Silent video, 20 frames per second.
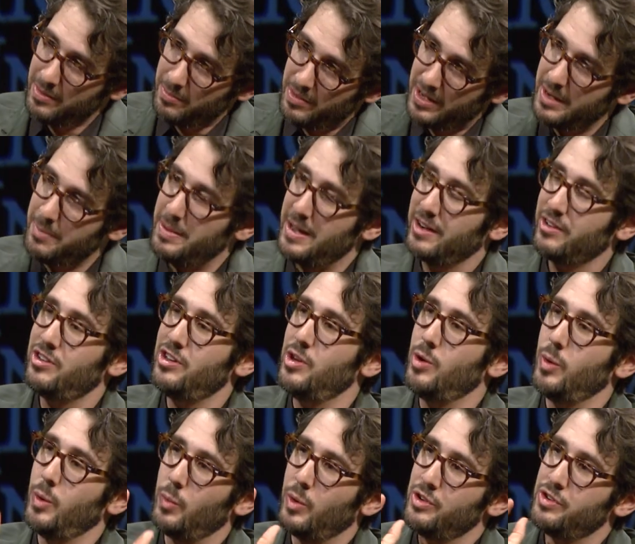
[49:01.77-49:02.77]
the money back to you,
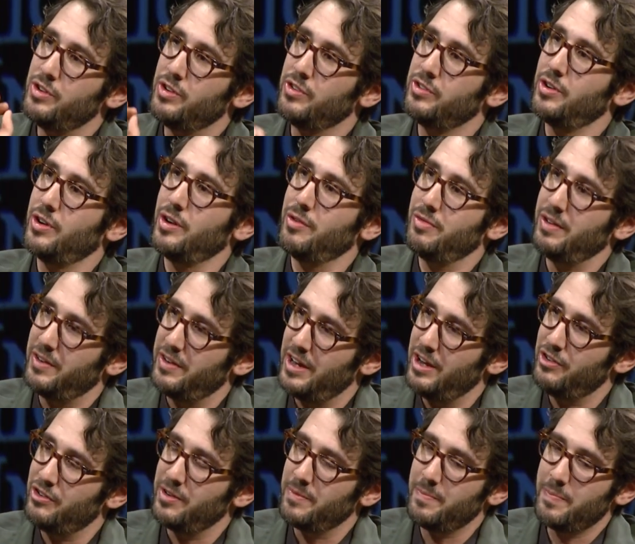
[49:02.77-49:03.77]
and we want you to start a
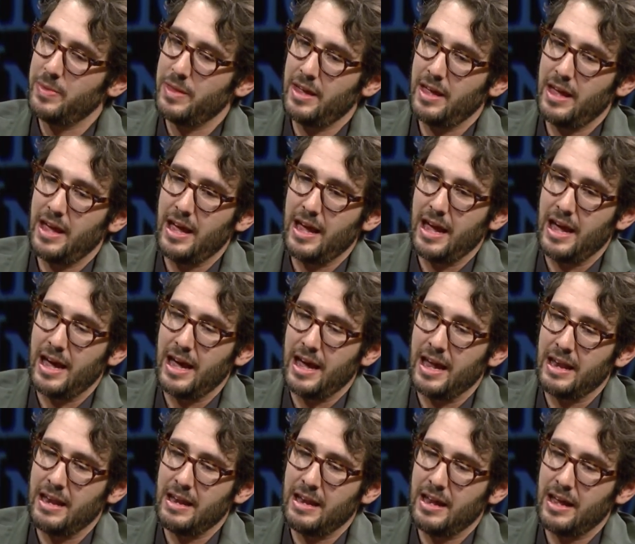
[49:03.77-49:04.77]
foundation.
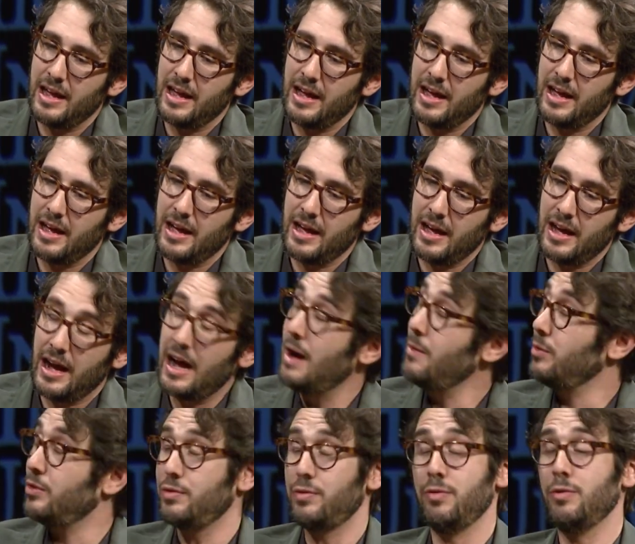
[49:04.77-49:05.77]
And I
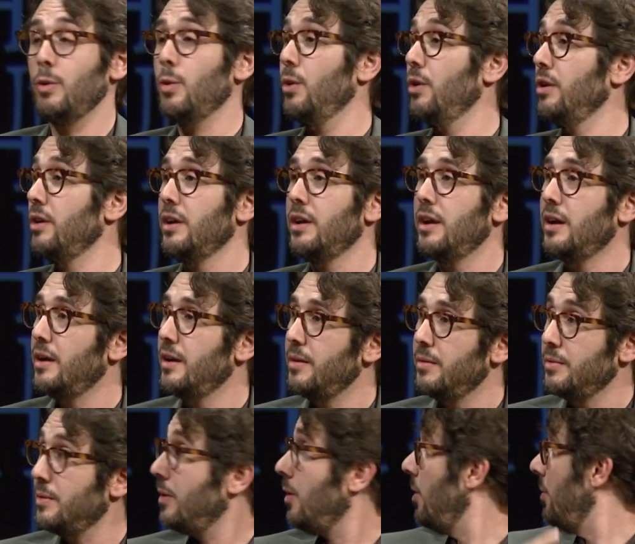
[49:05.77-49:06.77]
was floored.
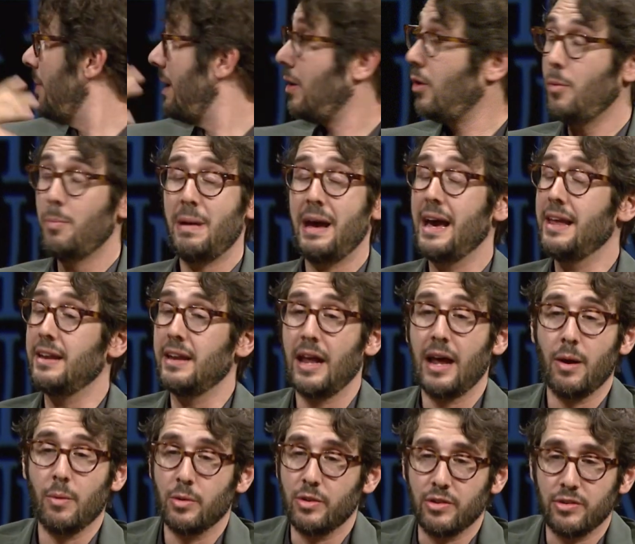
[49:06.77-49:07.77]
The whole, my whole band and
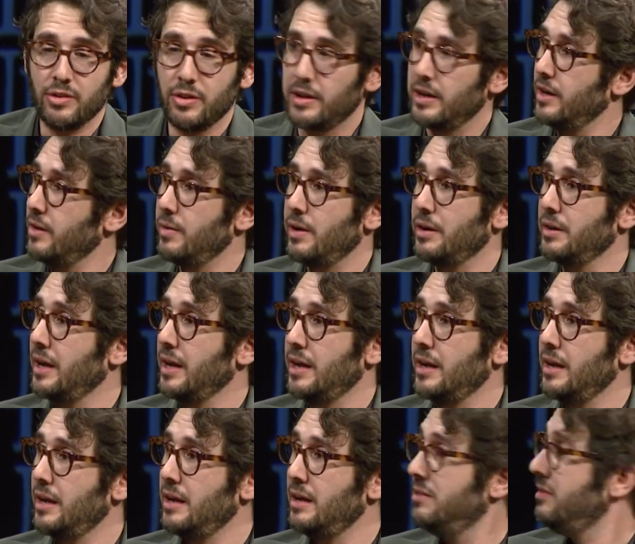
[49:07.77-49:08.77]
I were just looking around like,
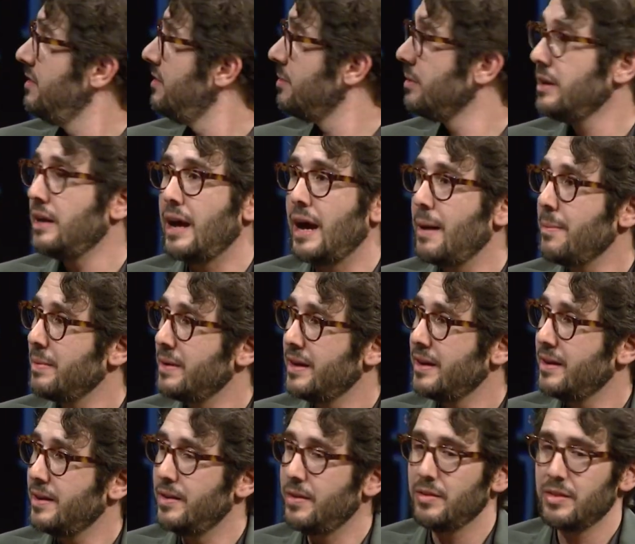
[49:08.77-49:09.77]
is this really
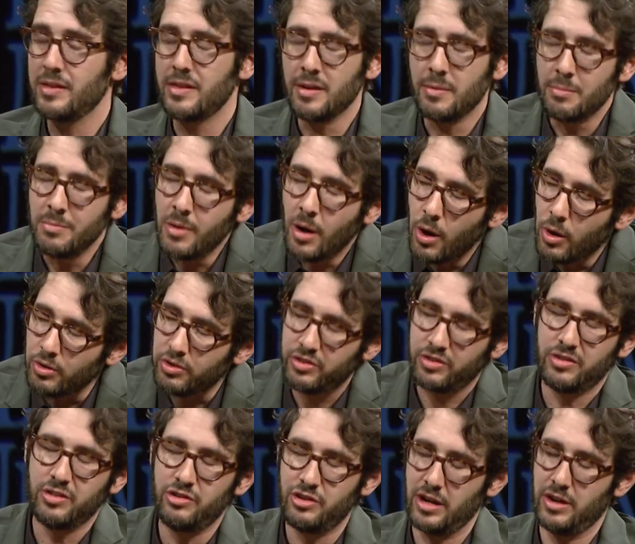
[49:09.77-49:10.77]
happening? You know, the
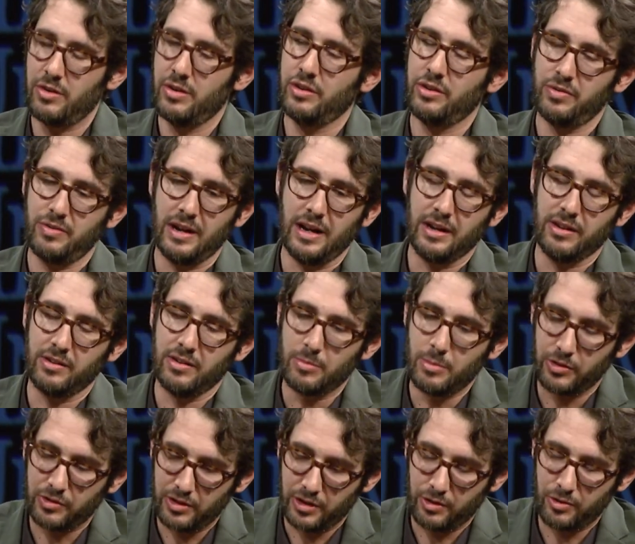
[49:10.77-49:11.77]
most generous fans, the
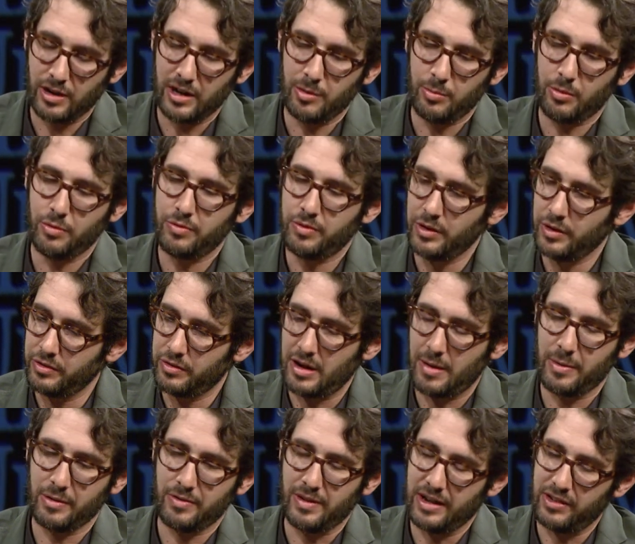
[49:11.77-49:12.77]
most incredible
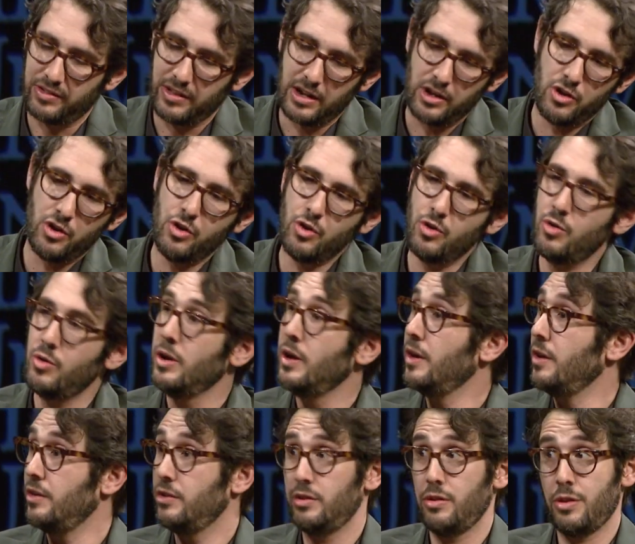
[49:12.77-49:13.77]
philanthropic fans, they knew
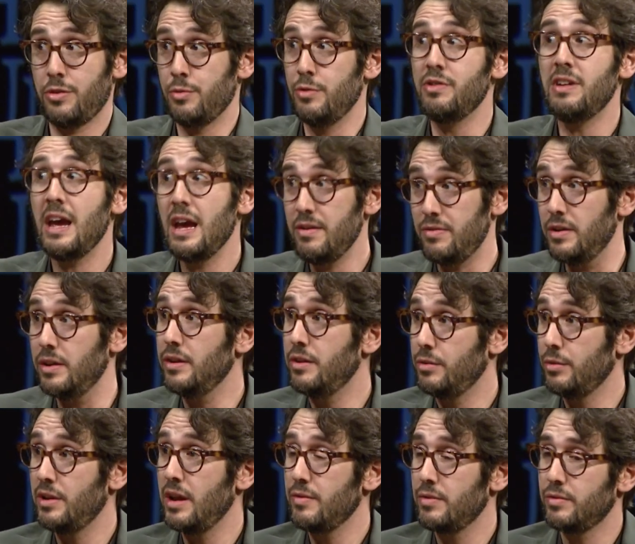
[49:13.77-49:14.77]
through David,
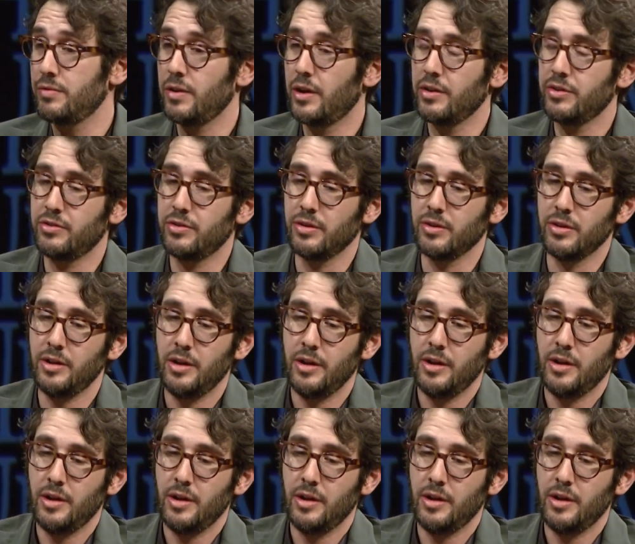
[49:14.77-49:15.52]
through David Foster,